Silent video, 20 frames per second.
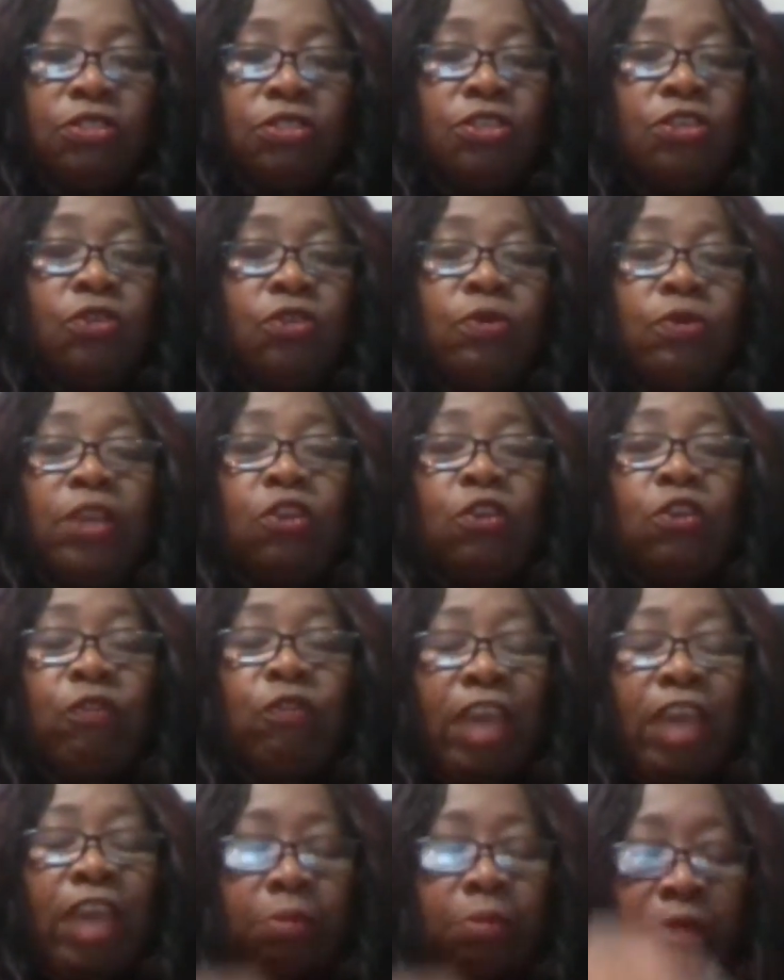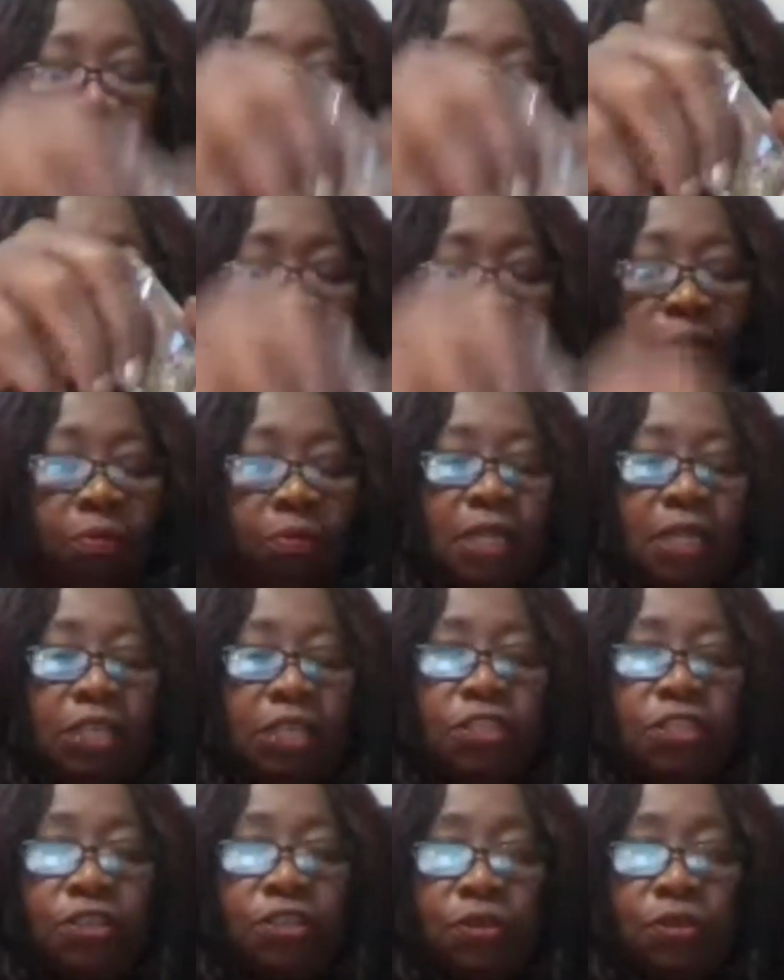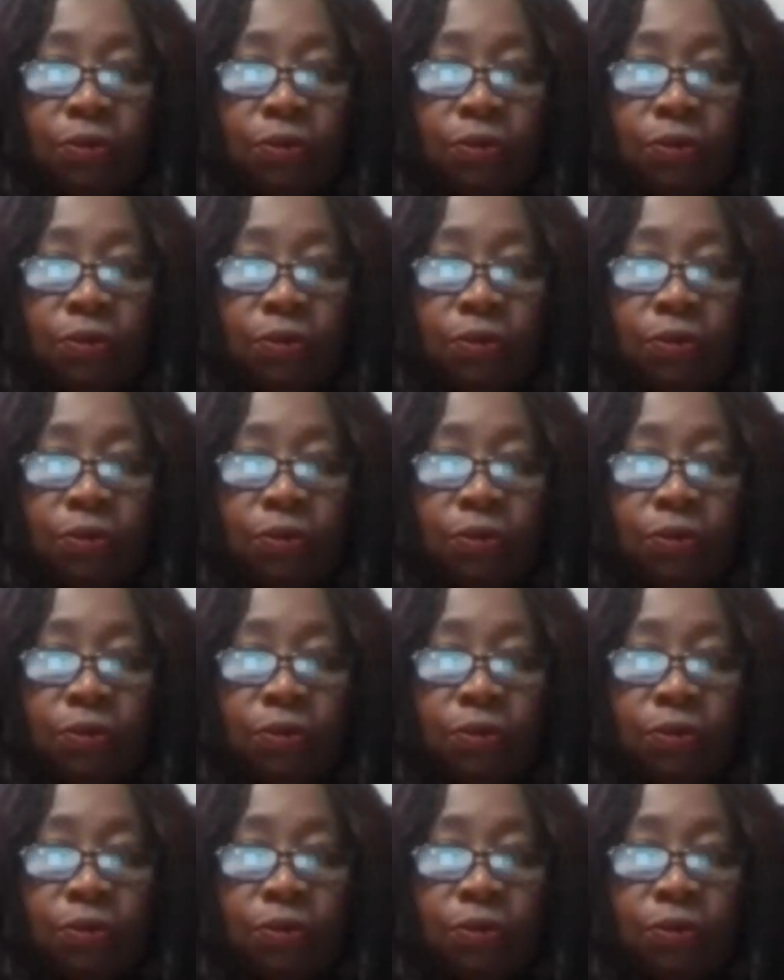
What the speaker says: To you and your family, from me to